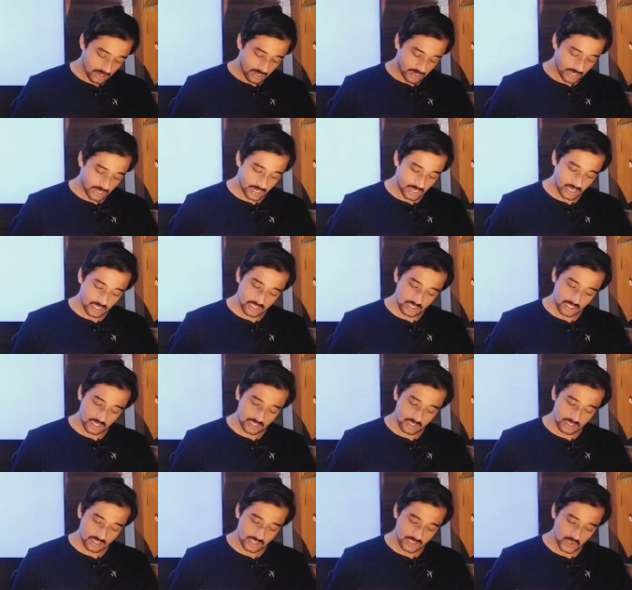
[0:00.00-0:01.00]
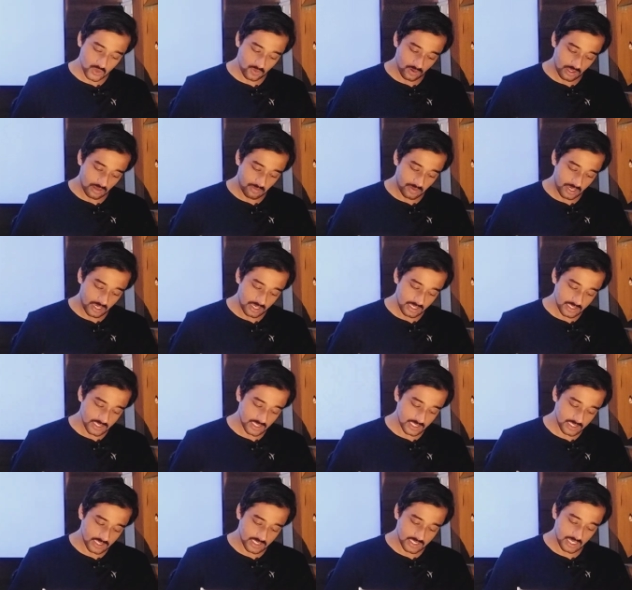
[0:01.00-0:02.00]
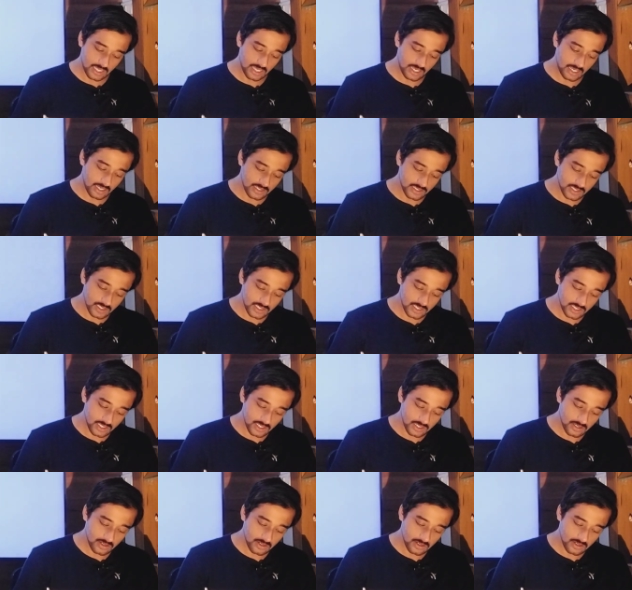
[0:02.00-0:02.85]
and this will be 60 east.